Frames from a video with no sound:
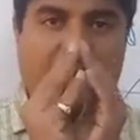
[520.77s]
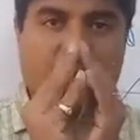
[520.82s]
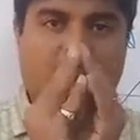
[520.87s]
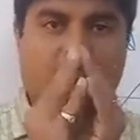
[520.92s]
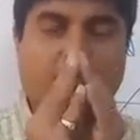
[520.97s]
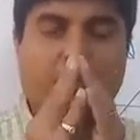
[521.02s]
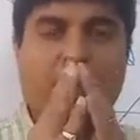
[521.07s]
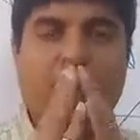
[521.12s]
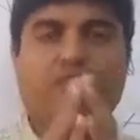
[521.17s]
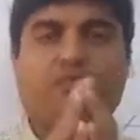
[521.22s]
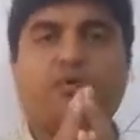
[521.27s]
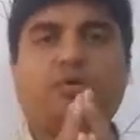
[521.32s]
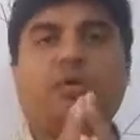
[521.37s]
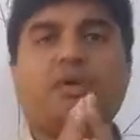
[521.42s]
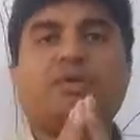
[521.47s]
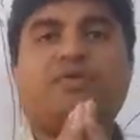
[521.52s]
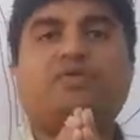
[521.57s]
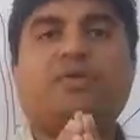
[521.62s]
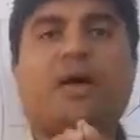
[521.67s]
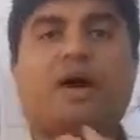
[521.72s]
So before
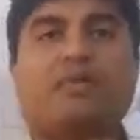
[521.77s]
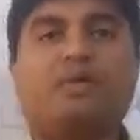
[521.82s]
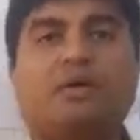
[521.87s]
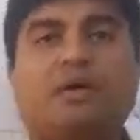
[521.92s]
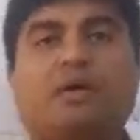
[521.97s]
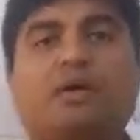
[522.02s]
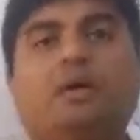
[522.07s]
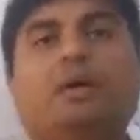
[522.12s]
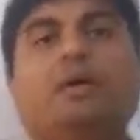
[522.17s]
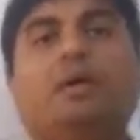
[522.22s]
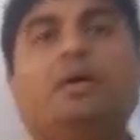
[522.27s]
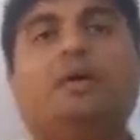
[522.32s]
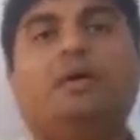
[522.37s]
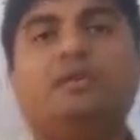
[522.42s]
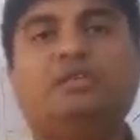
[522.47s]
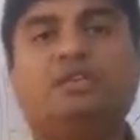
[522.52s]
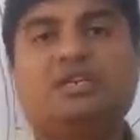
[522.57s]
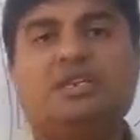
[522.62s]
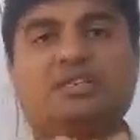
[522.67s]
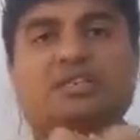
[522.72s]
the flower
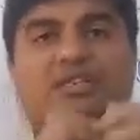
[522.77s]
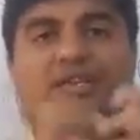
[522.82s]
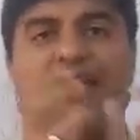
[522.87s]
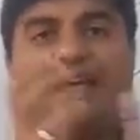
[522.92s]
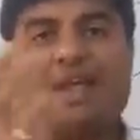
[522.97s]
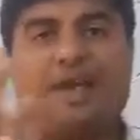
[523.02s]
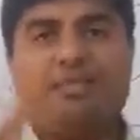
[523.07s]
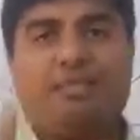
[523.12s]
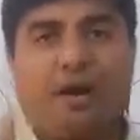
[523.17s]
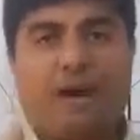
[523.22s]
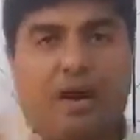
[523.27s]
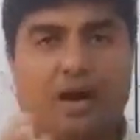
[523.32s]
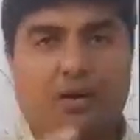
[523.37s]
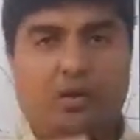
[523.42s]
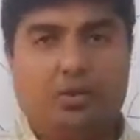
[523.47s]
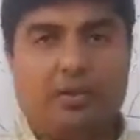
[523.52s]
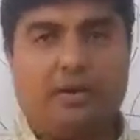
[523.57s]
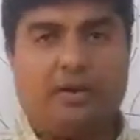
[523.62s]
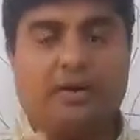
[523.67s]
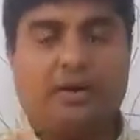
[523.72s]
just came
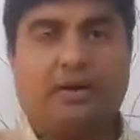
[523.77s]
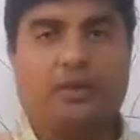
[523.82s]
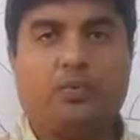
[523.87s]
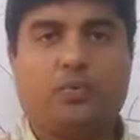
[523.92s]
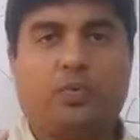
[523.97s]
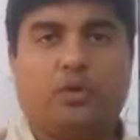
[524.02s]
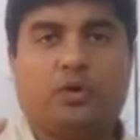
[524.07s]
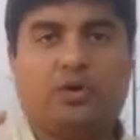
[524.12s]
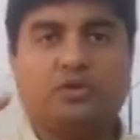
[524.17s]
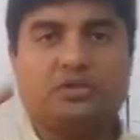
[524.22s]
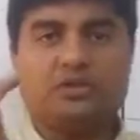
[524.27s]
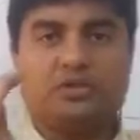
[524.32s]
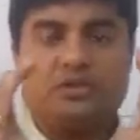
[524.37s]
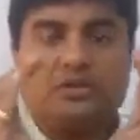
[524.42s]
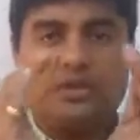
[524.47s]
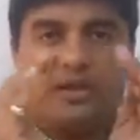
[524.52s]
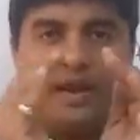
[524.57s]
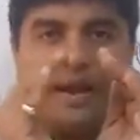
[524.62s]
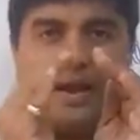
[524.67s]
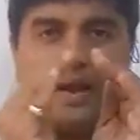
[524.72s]
out, it
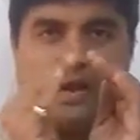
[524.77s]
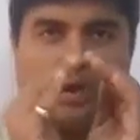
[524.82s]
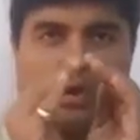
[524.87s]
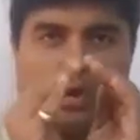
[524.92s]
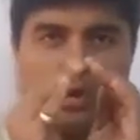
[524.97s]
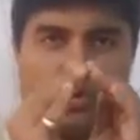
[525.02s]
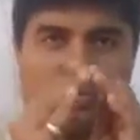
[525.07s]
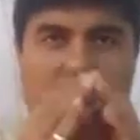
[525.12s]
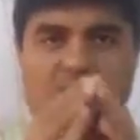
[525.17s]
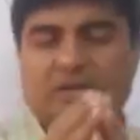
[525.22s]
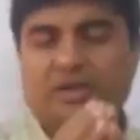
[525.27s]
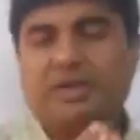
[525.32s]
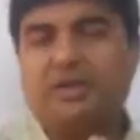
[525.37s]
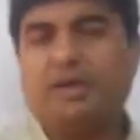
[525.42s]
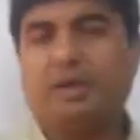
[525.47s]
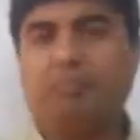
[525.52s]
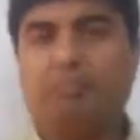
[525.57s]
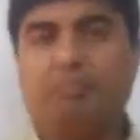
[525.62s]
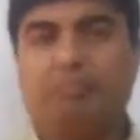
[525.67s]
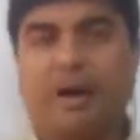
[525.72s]
was enclosed in
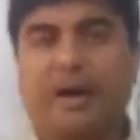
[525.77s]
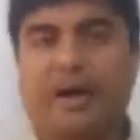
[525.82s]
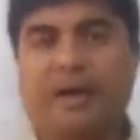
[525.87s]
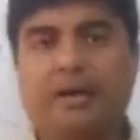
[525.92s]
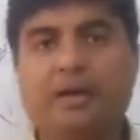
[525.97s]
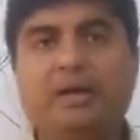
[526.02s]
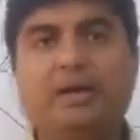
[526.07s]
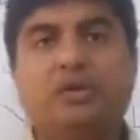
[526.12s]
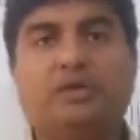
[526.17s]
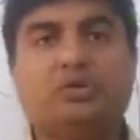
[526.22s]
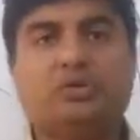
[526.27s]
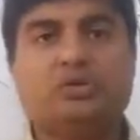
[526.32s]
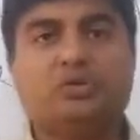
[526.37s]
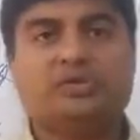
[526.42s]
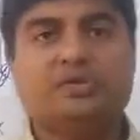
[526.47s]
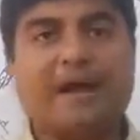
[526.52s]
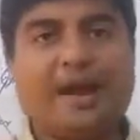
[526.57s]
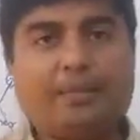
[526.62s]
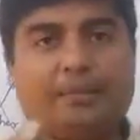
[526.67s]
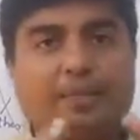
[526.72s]
a bud. So
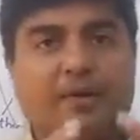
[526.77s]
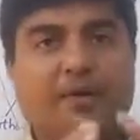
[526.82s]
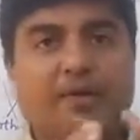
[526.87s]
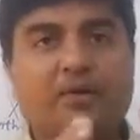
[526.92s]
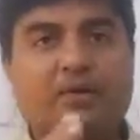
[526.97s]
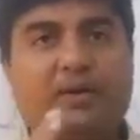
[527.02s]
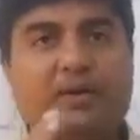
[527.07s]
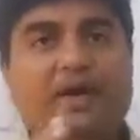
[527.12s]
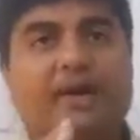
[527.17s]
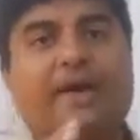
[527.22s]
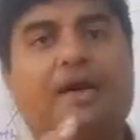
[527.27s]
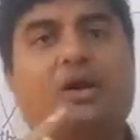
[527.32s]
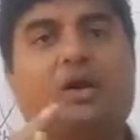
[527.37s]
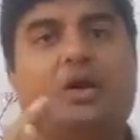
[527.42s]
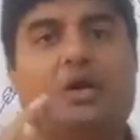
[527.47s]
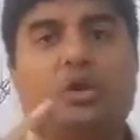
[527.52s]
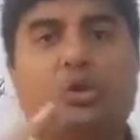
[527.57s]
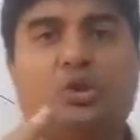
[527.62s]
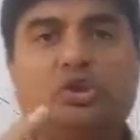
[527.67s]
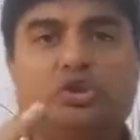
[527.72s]
that particular
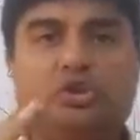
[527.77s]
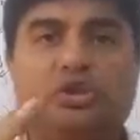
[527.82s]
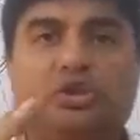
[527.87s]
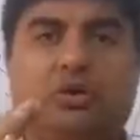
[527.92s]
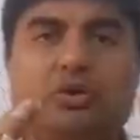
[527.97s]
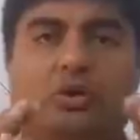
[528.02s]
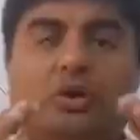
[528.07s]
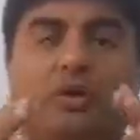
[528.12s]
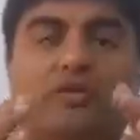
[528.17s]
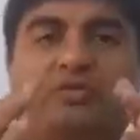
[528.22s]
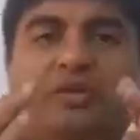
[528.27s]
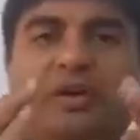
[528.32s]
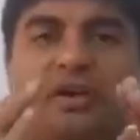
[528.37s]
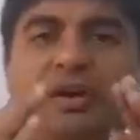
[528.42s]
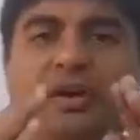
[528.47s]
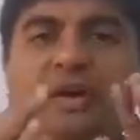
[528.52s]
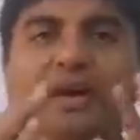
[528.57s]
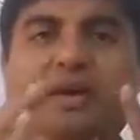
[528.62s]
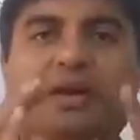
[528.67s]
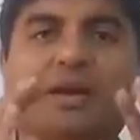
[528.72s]
enclosure of the
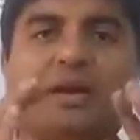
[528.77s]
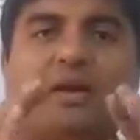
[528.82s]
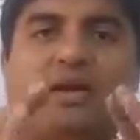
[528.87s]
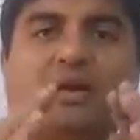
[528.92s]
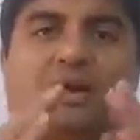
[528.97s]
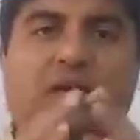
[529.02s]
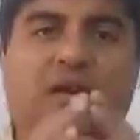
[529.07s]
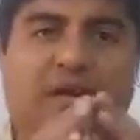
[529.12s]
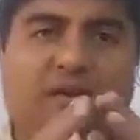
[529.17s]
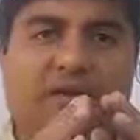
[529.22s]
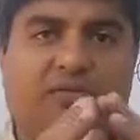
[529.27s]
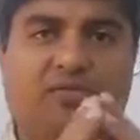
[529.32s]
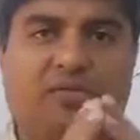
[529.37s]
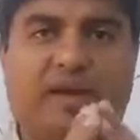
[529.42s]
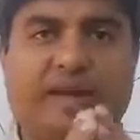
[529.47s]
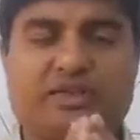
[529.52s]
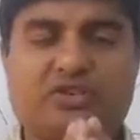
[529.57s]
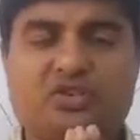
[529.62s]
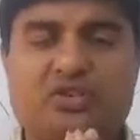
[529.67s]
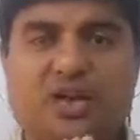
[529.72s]
green colored
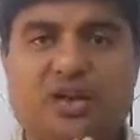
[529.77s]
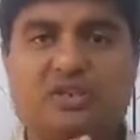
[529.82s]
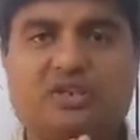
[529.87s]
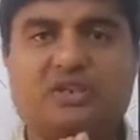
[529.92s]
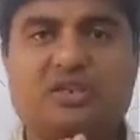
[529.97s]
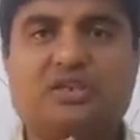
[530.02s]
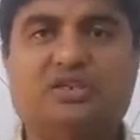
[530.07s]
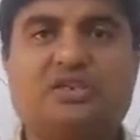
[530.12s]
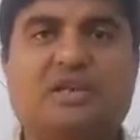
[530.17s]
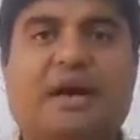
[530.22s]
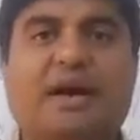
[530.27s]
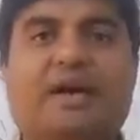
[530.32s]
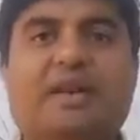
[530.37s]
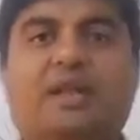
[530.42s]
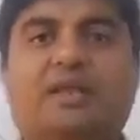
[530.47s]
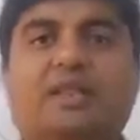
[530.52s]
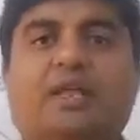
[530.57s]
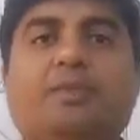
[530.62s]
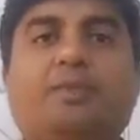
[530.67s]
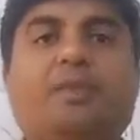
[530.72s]
leaf-like structures are
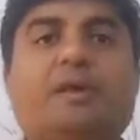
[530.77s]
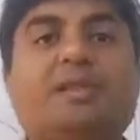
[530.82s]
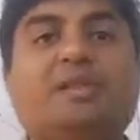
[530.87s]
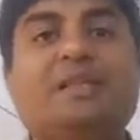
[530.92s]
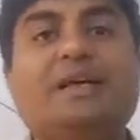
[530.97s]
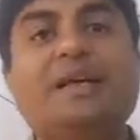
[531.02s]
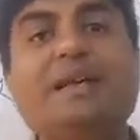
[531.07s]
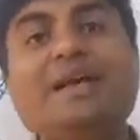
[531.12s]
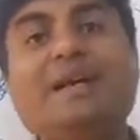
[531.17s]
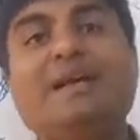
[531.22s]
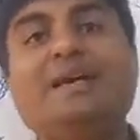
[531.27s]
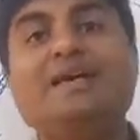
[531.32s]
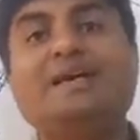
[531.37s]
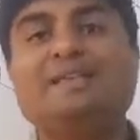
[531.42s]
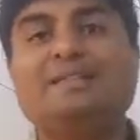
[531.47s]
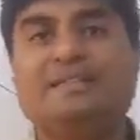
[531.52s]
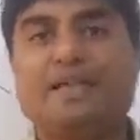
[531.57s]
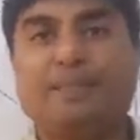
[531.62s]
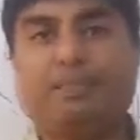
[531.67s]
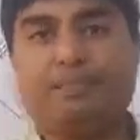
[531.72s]
nothing but the
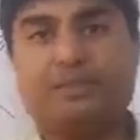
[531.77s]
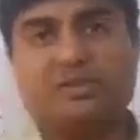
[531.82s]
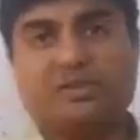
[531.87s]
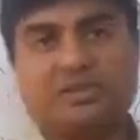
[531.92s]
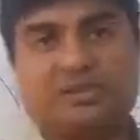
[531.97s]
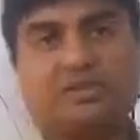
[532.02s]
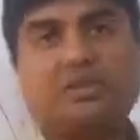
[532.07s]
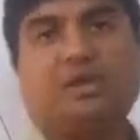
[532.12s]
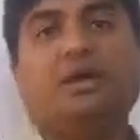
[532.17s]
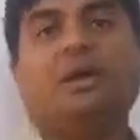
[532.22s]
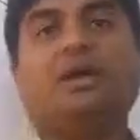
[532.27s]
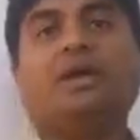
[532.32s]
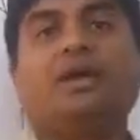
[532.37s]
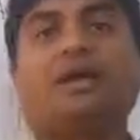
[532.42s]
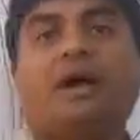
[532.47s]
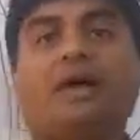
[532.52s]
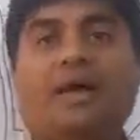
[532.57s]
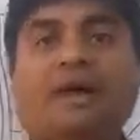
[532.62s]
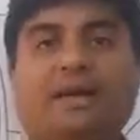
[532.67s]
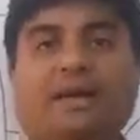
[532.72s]
sepals.
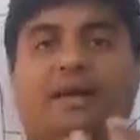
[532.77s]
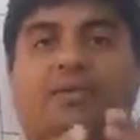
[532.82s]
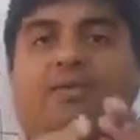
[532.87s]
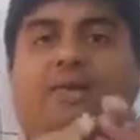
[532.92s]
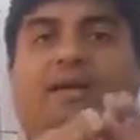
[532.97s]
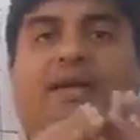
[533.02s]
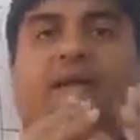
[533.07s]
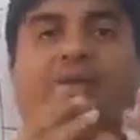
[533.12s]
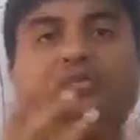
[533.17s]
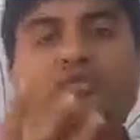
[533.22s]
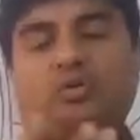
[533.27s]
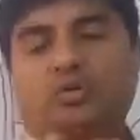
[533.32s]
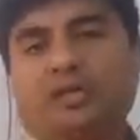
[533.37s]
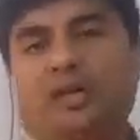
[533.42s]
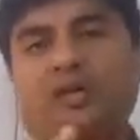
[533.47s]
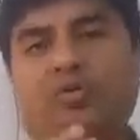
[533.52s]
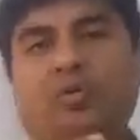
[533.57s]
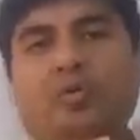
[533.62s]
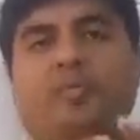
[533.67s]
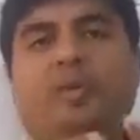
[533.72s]
Collectively, so
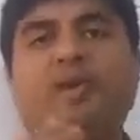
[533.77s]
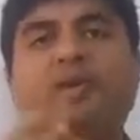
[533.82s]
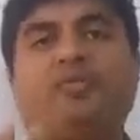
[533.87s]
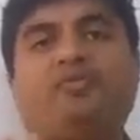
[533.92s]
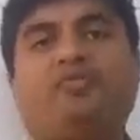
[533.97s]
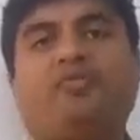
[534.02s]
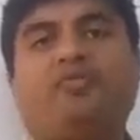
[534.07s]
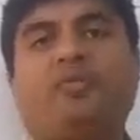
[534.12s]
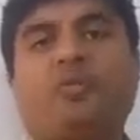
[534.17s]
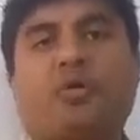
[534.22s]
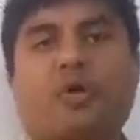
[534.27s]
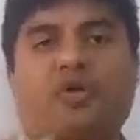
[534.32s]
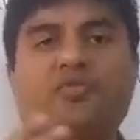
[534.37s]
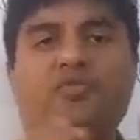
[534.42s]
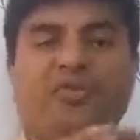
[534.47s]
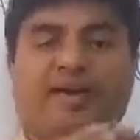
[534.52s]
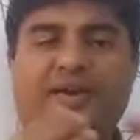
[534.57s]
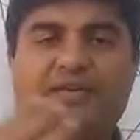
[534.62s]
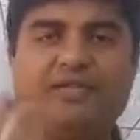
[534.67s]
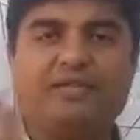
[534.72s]
there will be 4 or
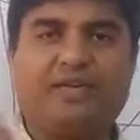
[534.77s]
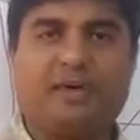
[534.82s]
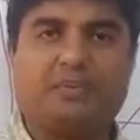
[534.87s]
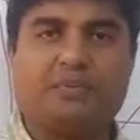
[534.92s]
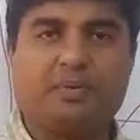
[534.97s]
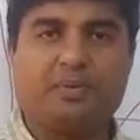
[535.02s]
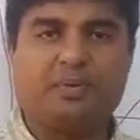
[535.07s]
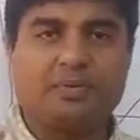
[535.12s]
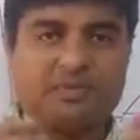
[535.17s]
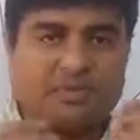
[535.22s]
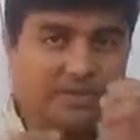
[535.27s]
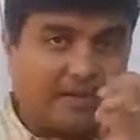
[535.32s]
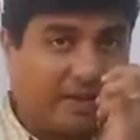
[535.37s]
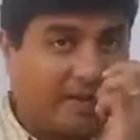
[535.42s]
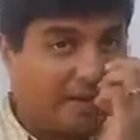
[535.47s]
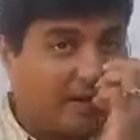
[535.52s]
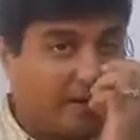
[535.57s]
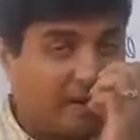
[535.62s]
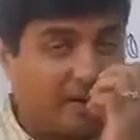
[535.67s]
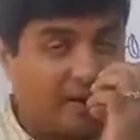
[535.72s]
5 sepals,
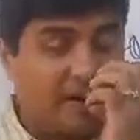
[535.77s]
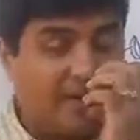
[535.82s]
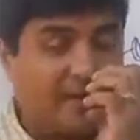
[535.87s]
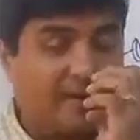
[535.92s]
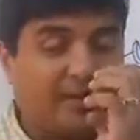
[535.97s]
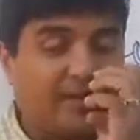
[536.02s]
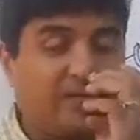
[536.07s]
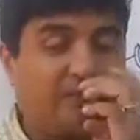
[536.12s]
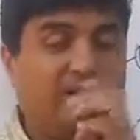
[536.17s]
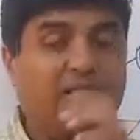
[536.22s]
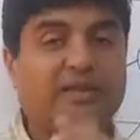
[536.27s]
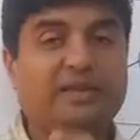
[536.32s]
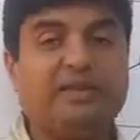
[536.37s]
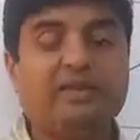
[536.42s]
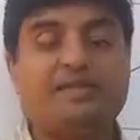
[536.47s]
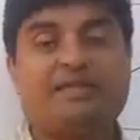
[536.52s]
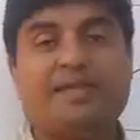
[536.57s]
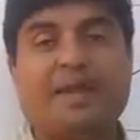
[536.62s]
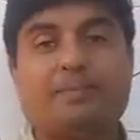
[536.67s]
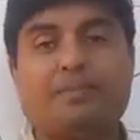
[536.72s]
and collectively
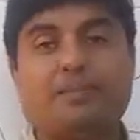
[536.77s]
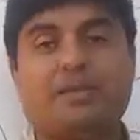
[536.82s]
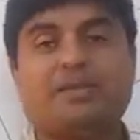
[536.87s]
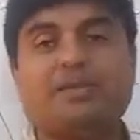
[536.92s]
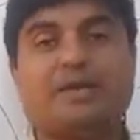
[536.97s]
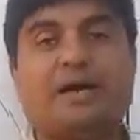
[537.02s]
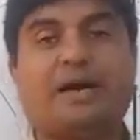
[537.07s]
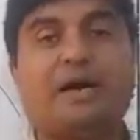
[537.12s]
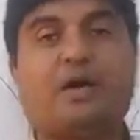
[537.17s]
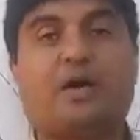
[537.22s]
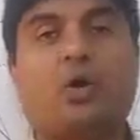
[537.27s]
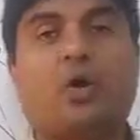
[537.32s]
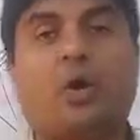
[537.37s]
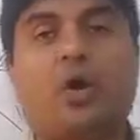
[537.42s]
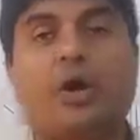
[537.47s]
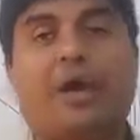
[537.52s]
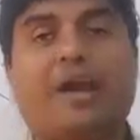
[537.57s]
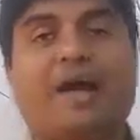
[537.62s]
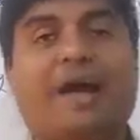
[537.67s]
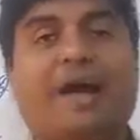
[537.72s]
these sepals are
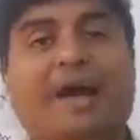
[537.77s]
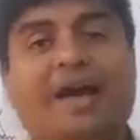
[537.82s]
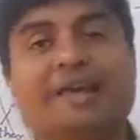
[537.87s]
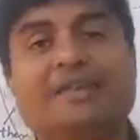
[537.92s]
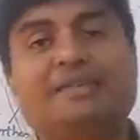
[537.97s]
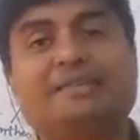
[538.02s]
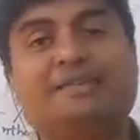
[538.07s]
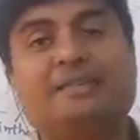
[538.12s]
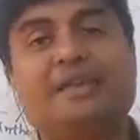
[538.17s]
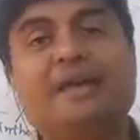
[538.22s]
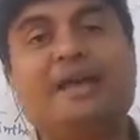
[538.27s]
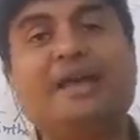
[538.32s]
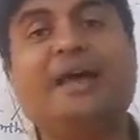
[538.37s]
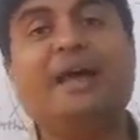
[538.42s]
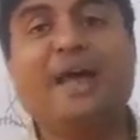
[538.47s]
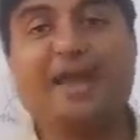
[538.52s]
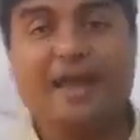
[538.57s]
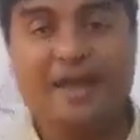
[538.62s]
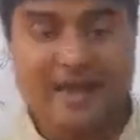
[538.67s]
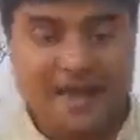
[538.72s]
called as the
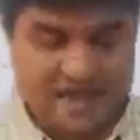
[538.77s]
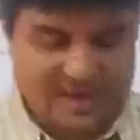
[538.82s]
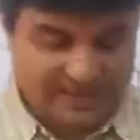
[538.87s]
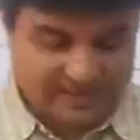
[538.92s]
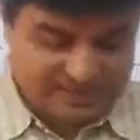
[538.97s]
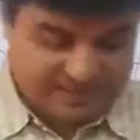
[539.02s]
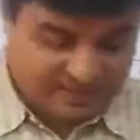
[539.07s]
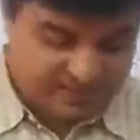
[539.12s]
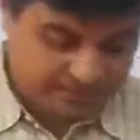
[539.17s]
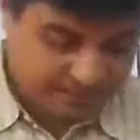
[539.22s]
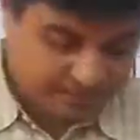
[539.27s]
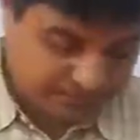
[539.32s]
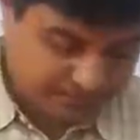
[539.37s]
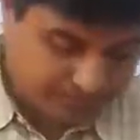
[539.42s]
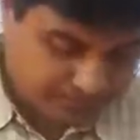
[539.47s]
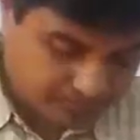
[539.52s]
calyx.